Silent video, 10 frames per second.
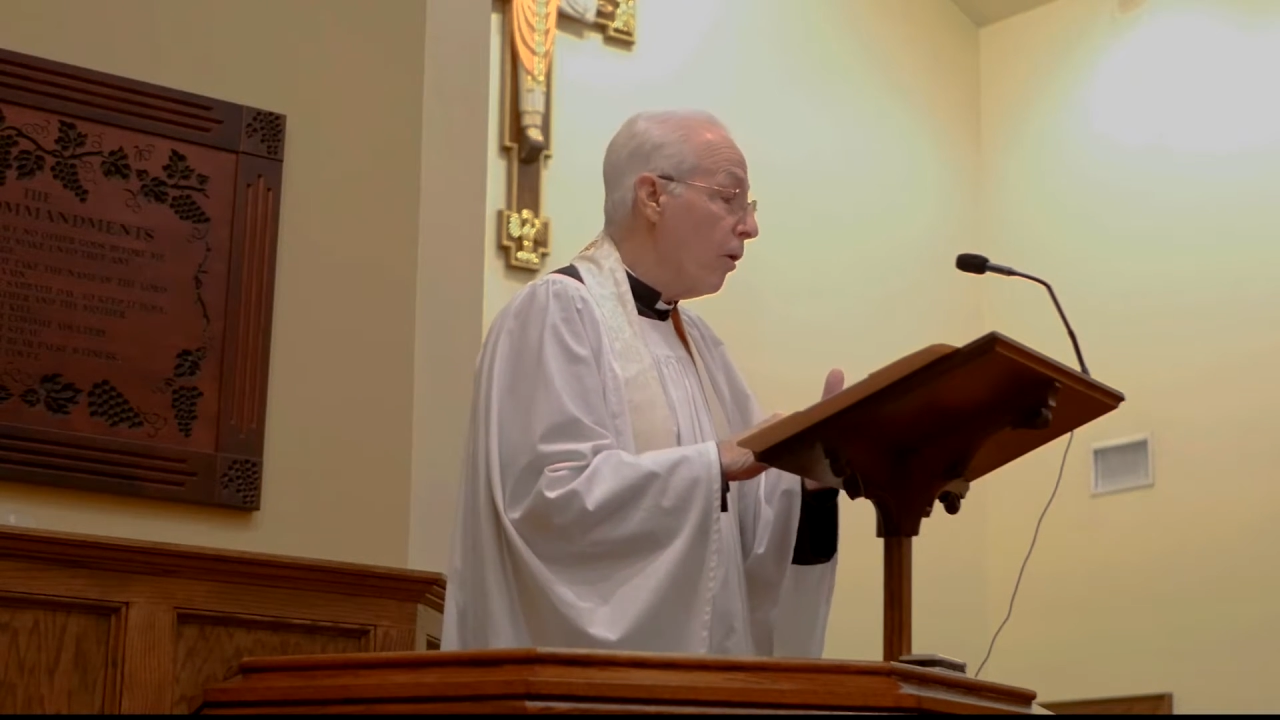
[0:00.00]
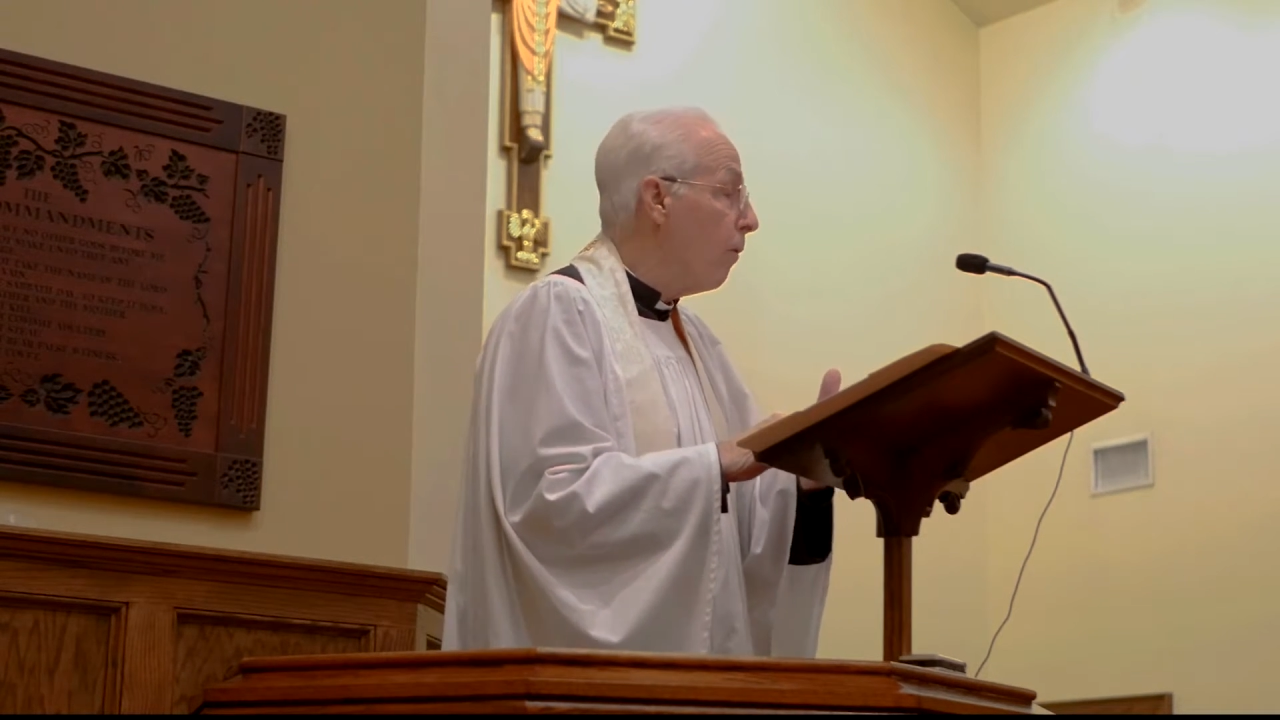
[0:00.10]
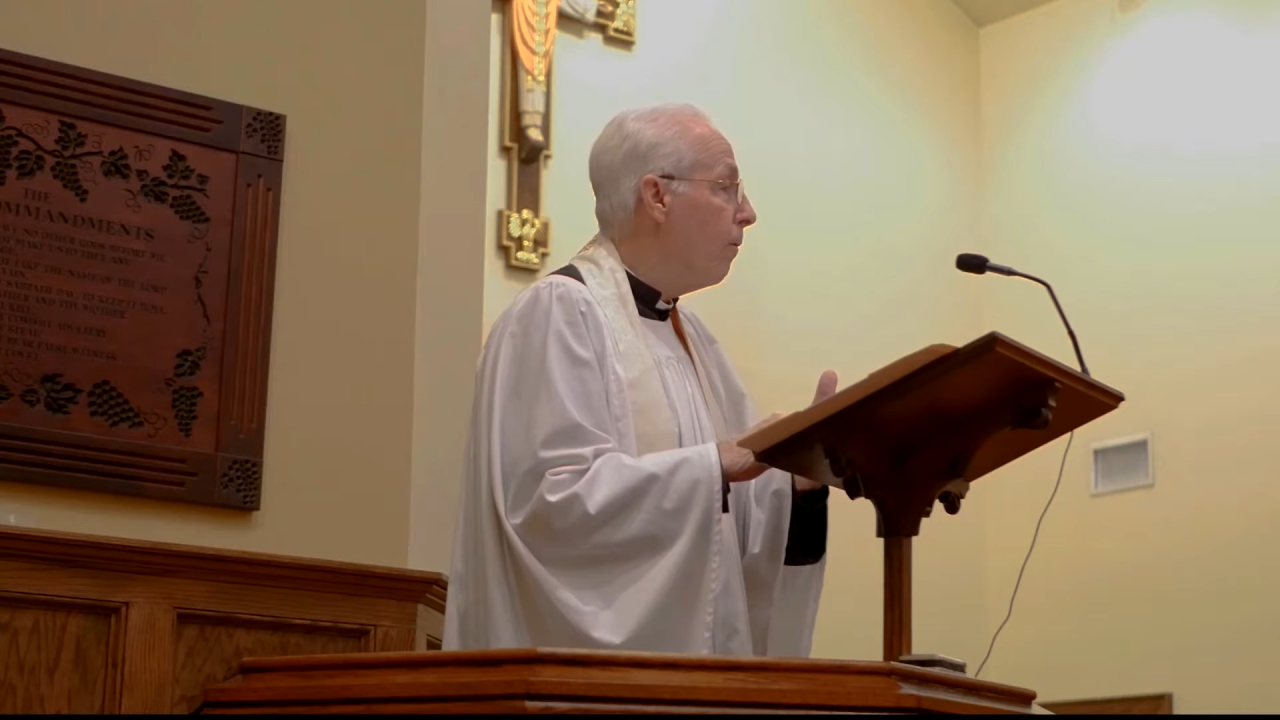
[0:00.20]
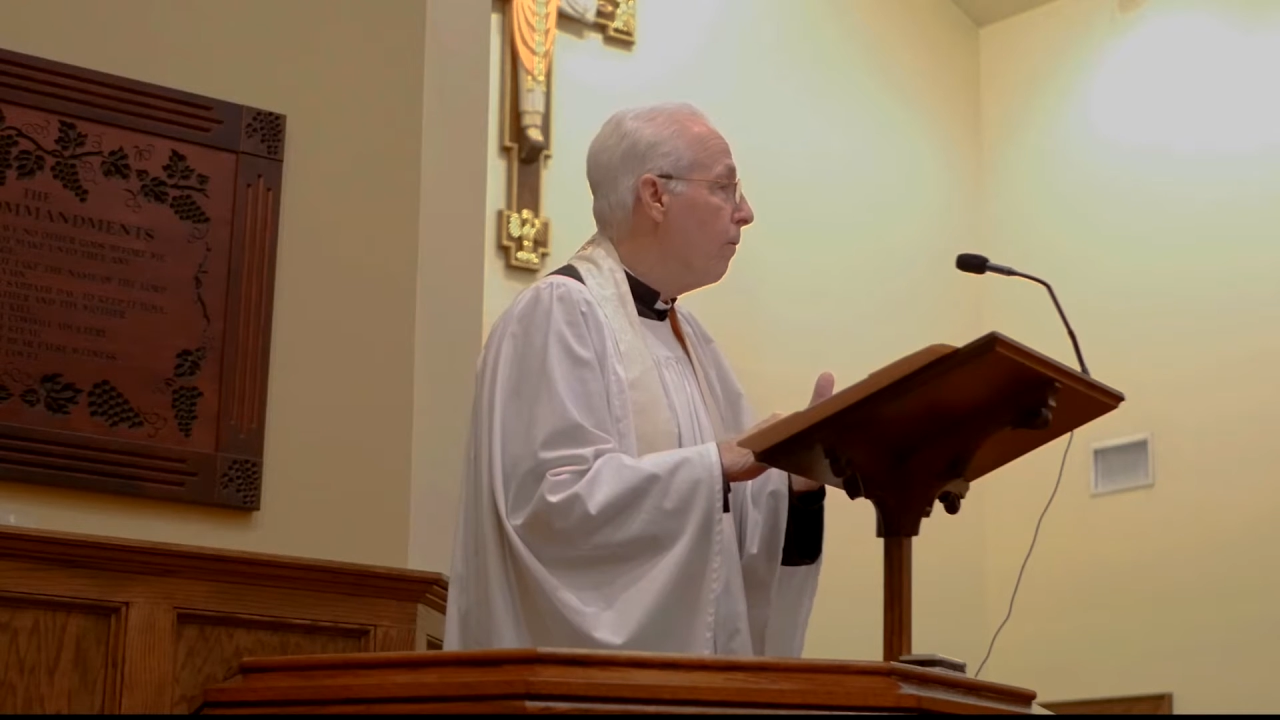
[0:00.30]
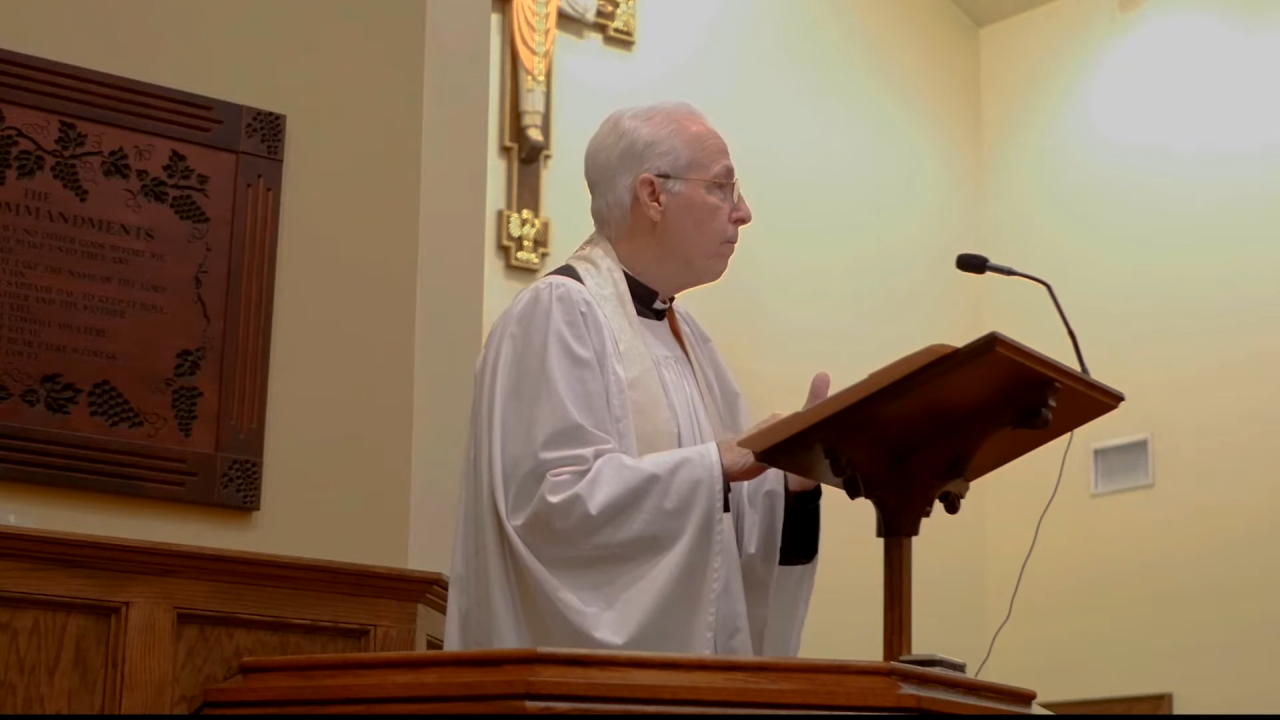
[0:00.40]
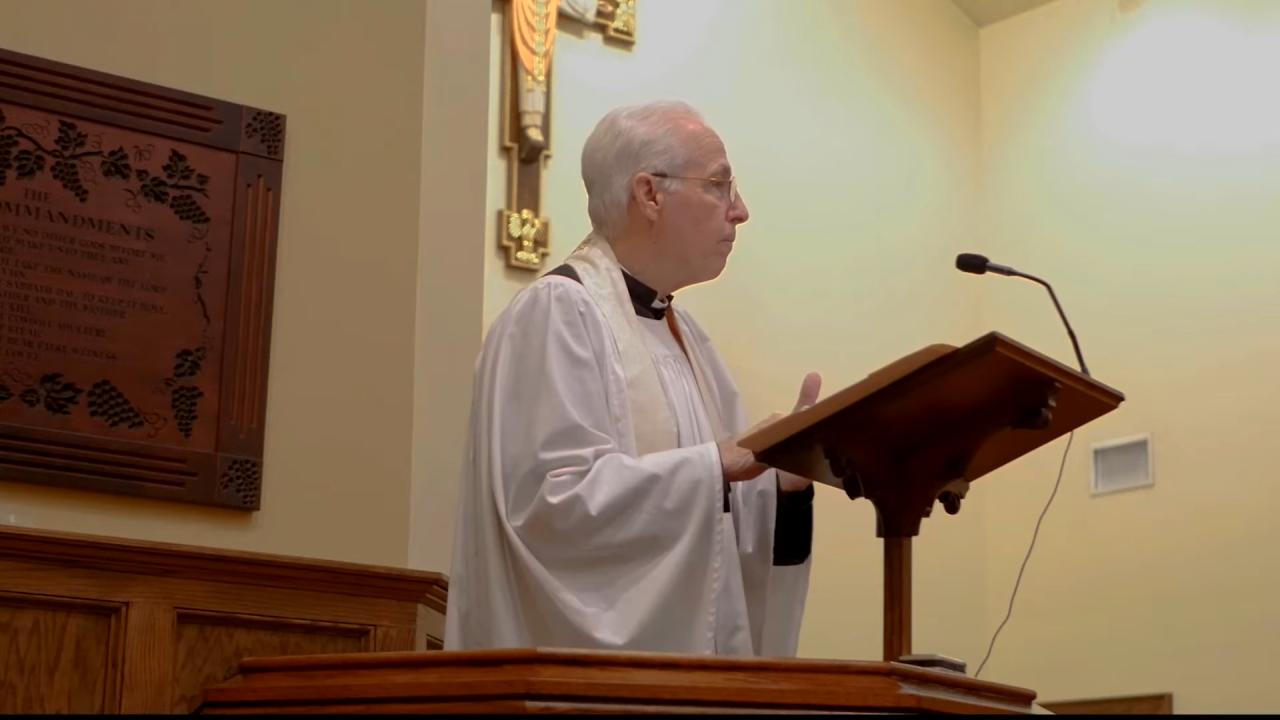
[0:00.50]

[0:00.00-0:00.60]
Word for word: so,